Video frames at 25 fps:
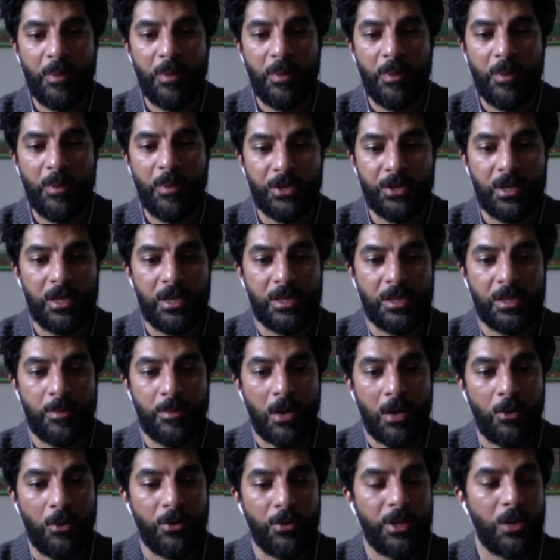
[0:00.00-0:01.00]
of journalism, I
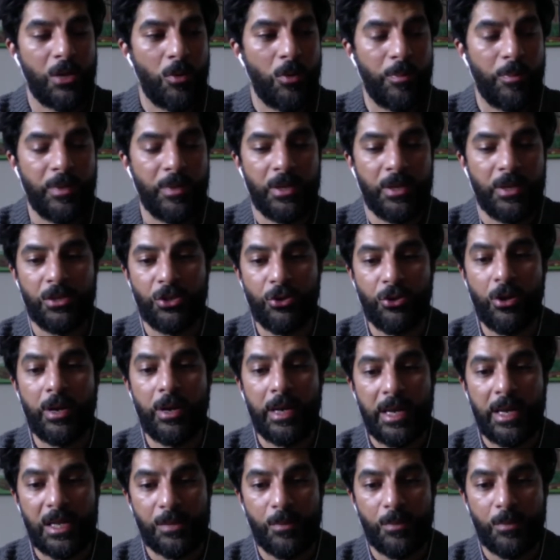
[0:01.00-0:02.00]
don't think we'd be
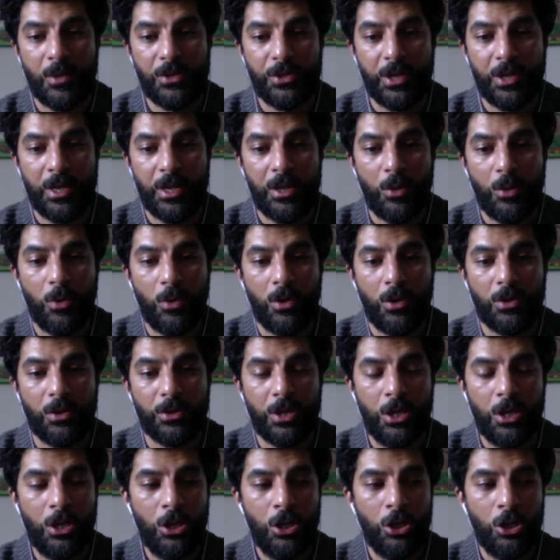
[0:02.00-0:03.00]
struggling as much in the world.
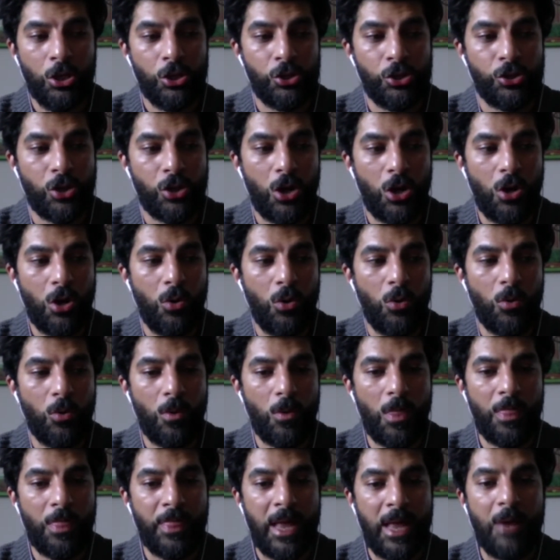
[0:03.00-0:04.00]
So
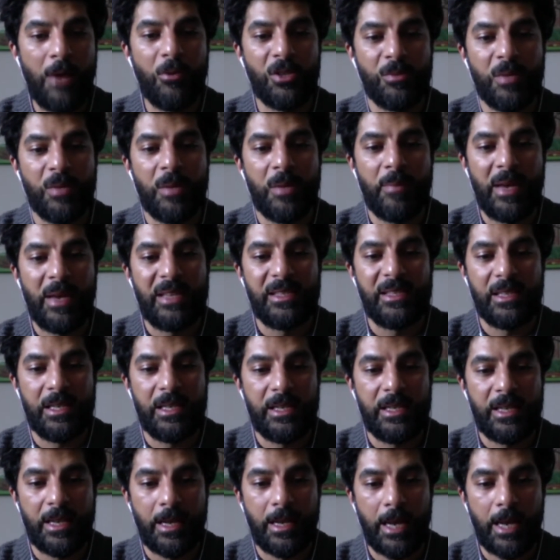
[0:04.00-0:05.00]
that was me basically
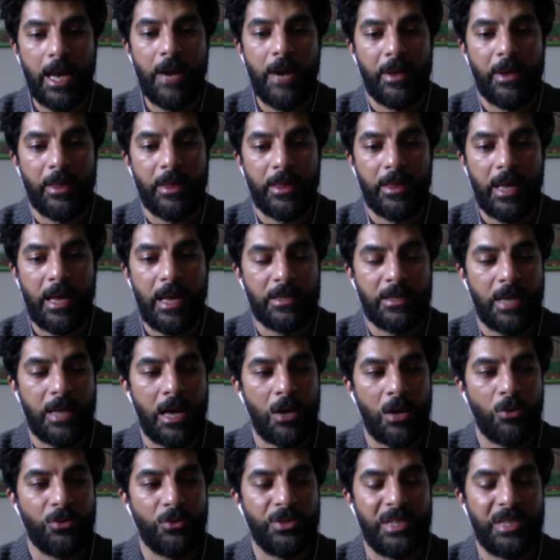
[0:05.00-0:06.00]
declaring that I
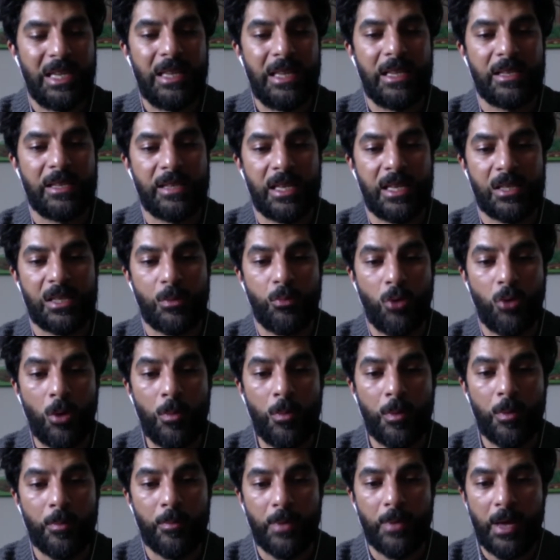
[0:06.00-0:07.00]
don't see this as a
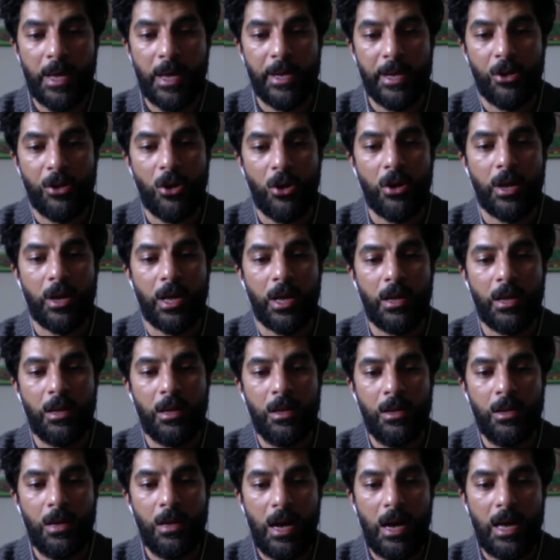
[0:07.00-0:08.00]
problem any longer.
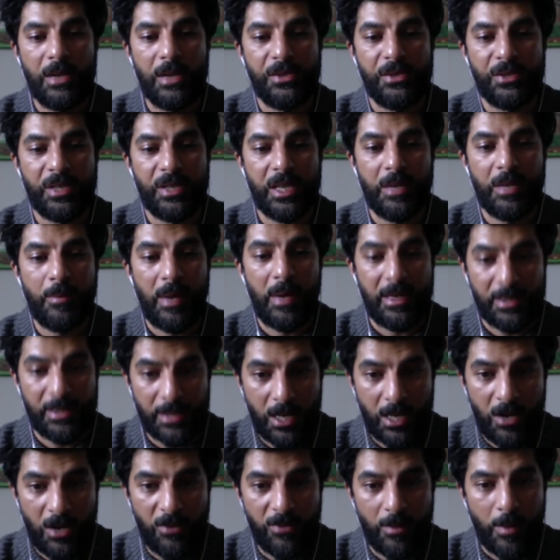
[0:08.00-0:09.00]
I see
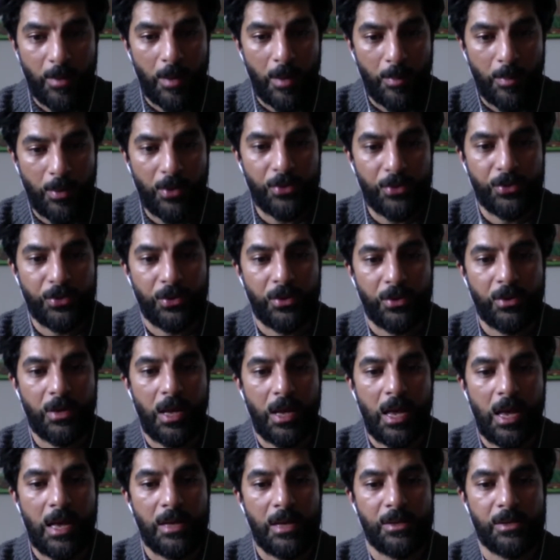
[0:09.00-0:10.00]
myself and my person
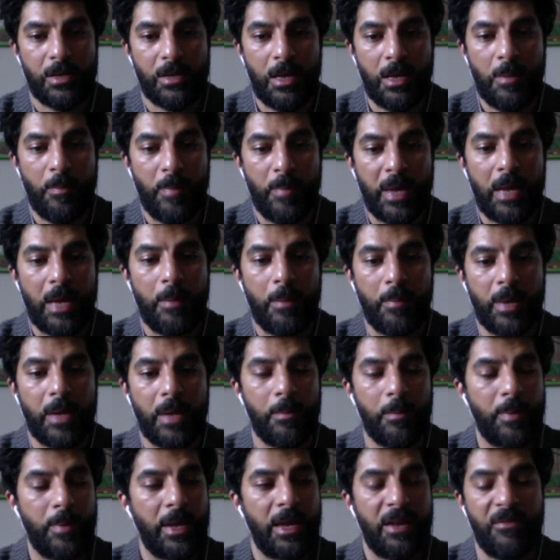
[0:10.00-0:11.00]
as a big,
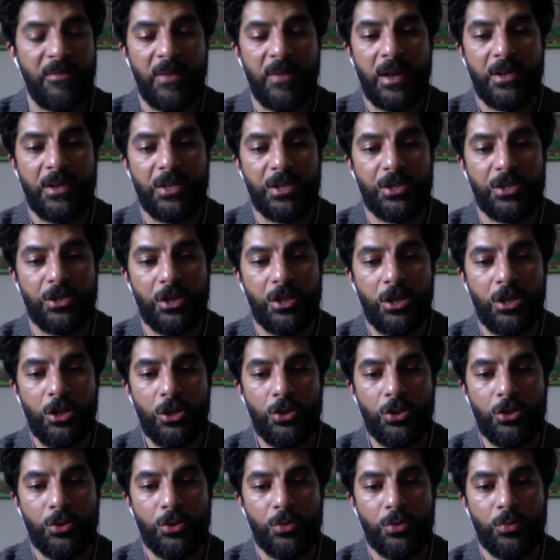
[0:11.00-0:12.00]
big, big advantage
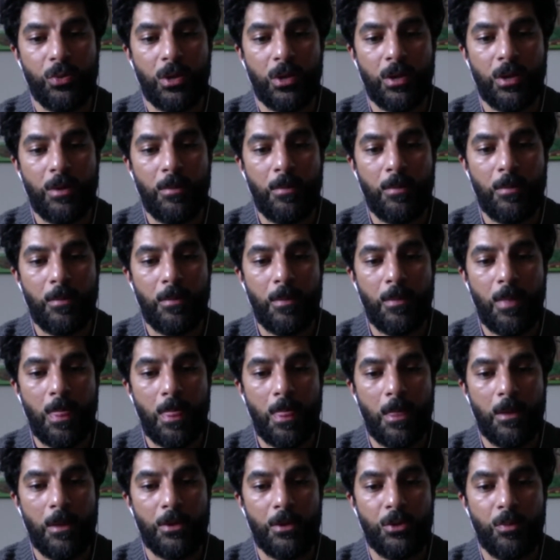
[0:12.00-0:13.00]
to
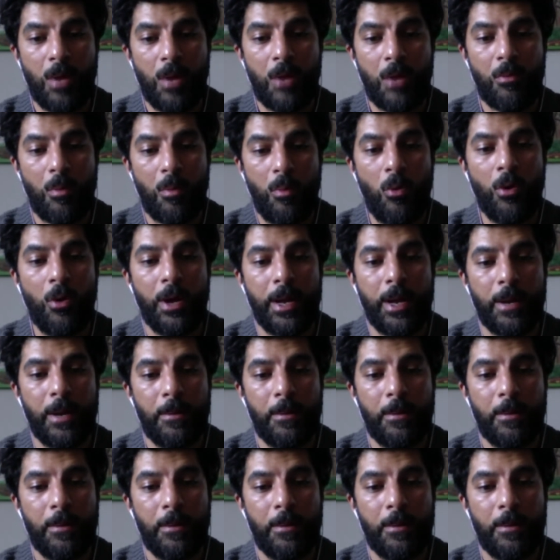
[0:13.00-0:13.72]
my reporting.